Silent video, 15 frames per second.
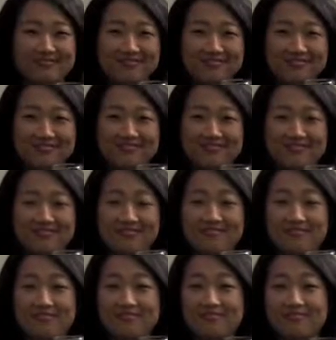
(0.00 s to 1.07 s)

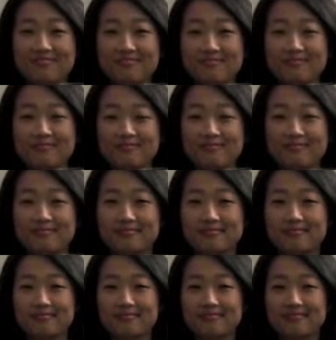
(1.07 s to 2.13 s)

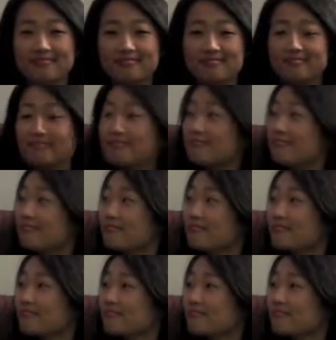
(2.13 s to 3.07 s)
(silent)